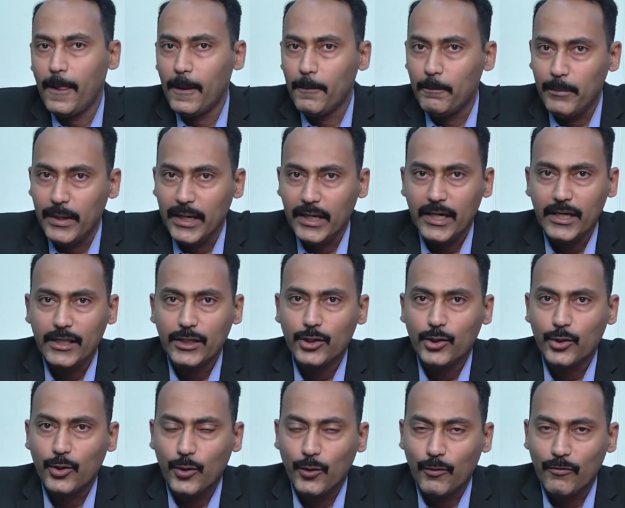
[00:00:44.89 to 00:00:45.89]
making the
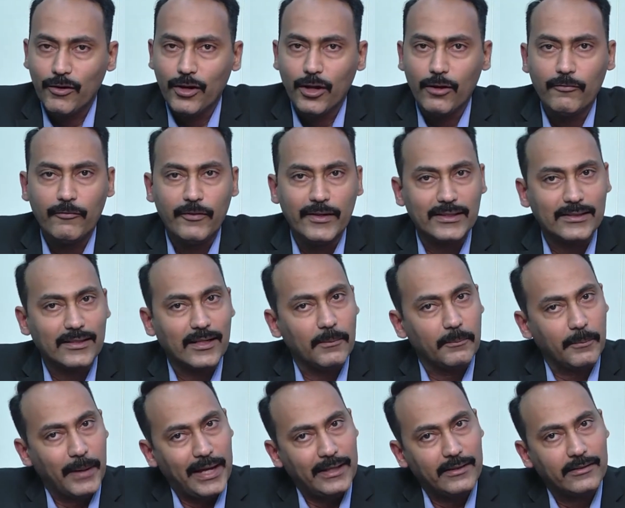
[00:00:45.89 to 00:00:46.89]
overall fiscal
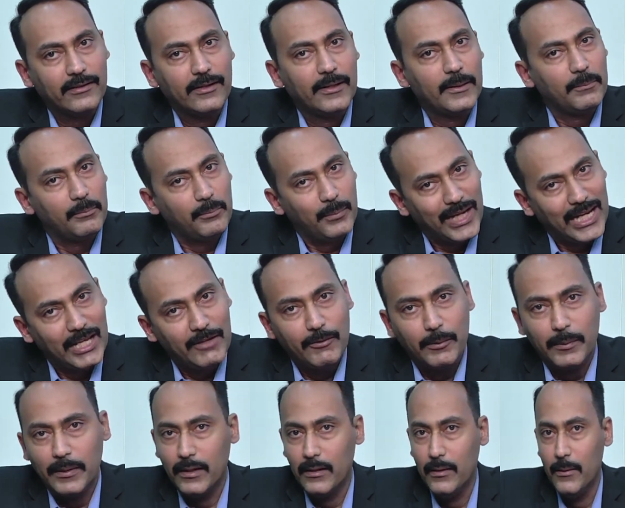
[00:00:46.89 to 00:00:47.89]
math
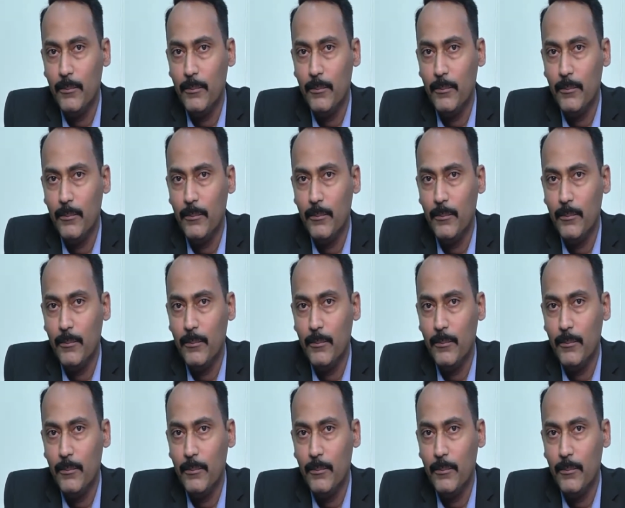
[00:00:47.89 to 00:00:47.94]
believable.